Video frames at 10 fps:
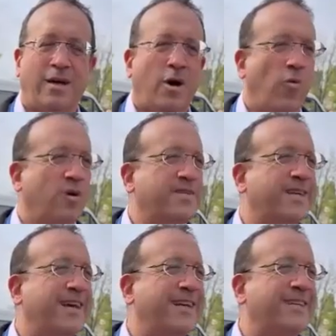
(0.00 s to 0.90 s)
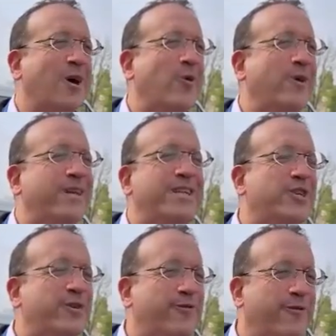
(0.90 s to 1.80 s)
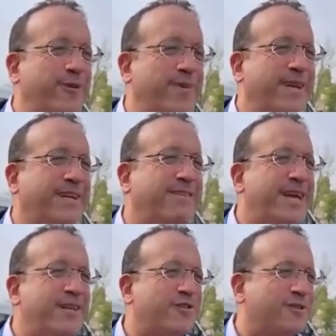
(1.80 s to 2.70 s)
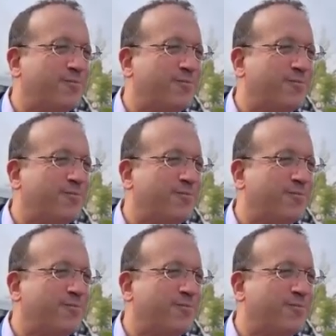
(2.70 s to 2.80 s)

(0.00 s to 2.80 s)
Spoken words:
Once again, this whole issue of it being a dangerous